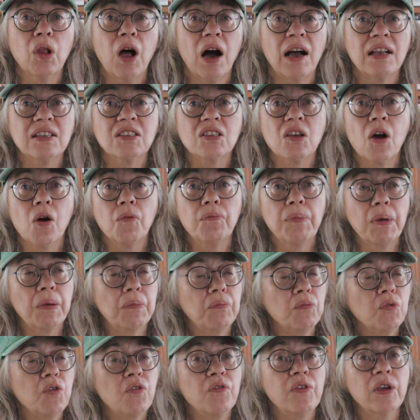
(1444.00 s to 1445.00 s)
light, so I've
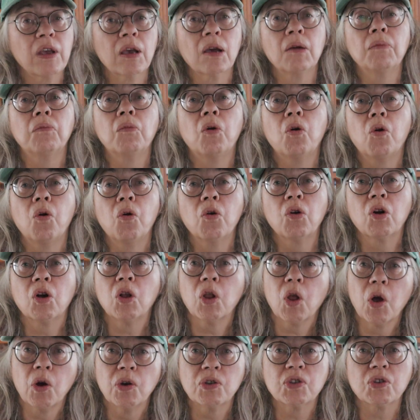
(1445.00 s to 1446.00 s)
been moving them all
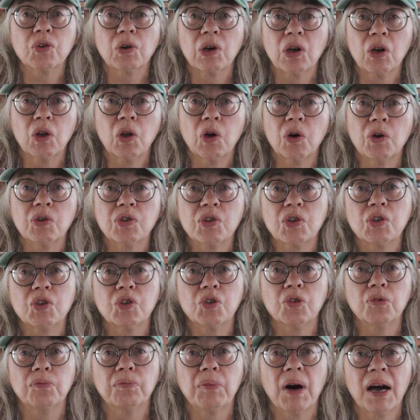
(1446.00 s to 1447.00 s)
closer and closer
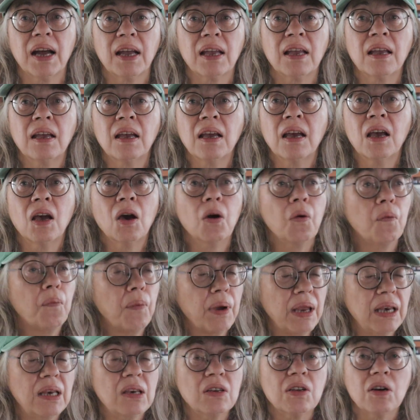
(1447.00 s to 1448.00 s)
to my
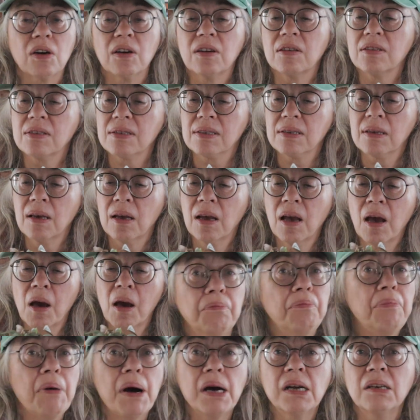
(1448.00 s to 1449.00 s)
windows,
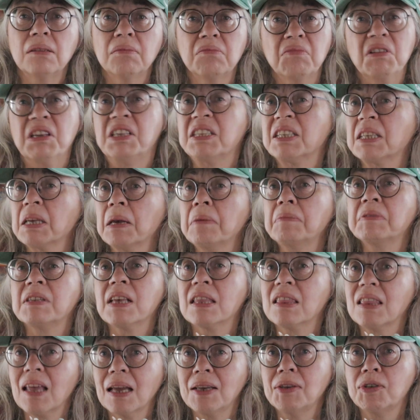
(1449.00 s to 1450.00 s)
but it seems
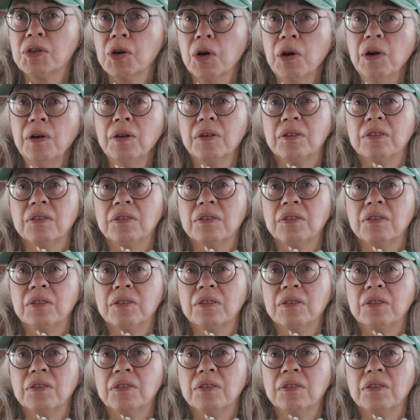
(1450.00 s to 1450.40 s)
that they don't.